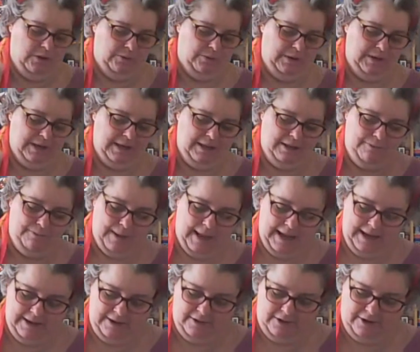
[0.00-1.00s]
What's at the
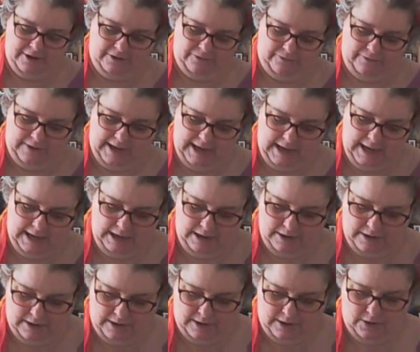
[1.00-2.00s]
base of this reading?
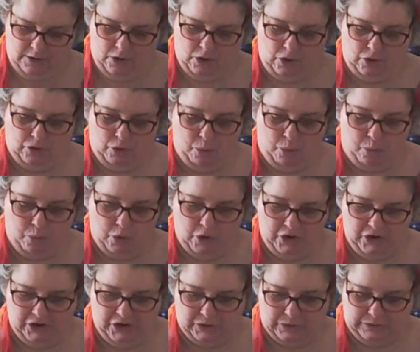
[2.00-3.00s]
The
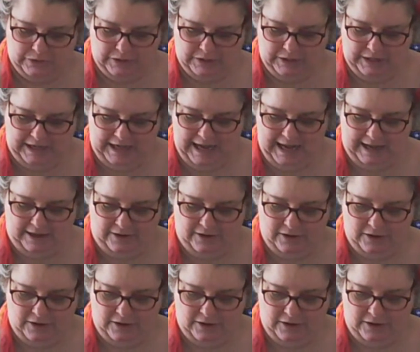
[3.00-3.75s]
world, yes.